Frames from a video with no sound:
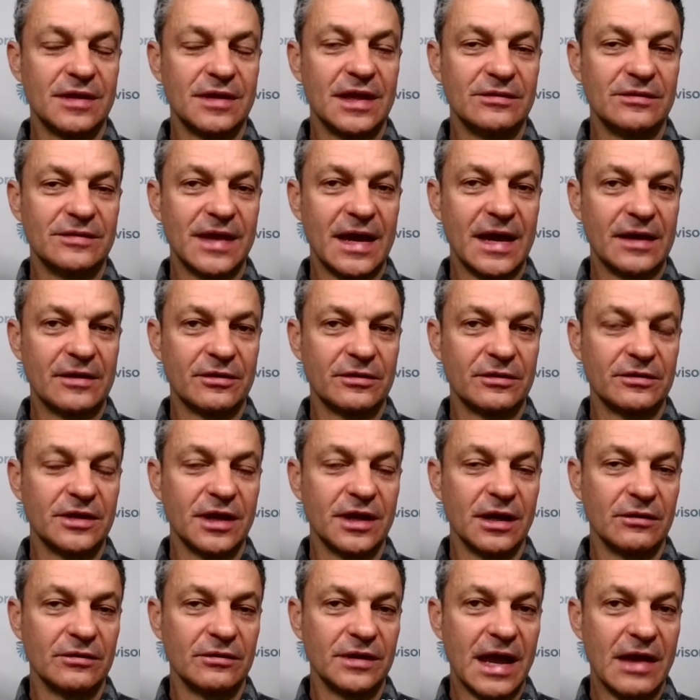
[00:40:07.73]
indebted
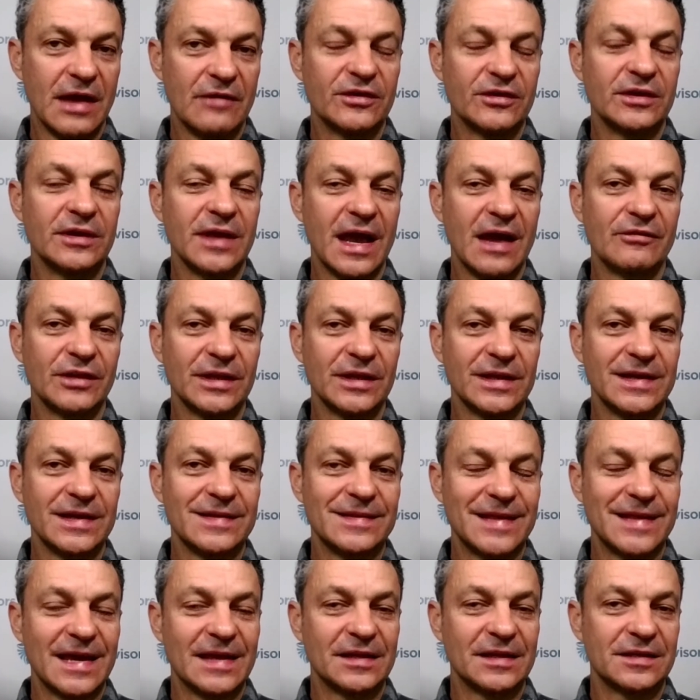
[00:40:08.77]

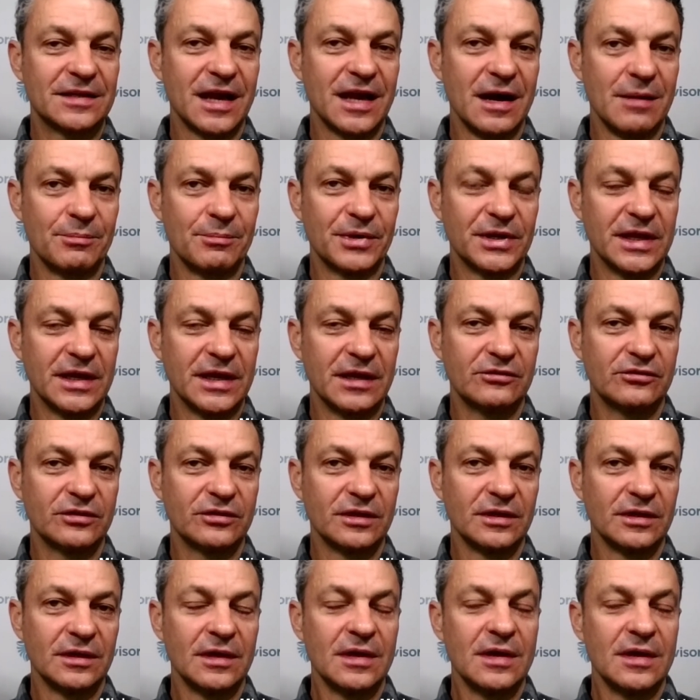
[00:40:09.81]

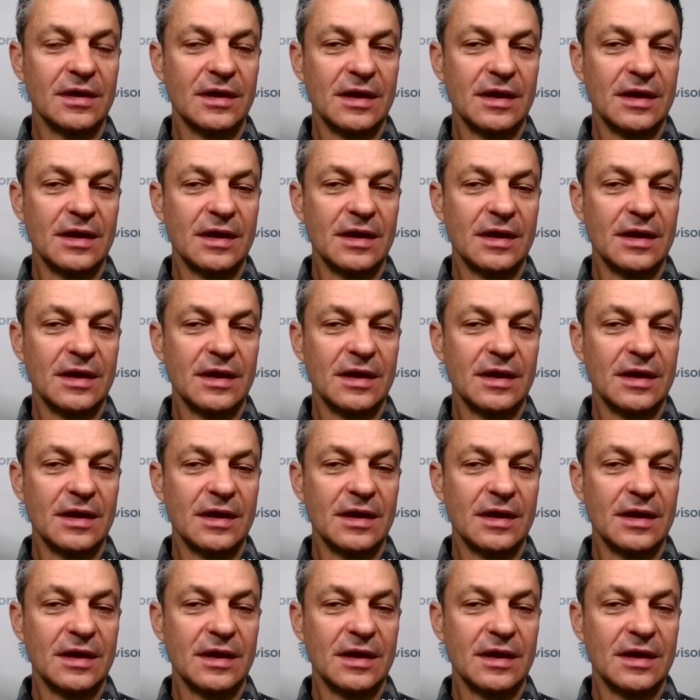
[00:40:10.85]
companies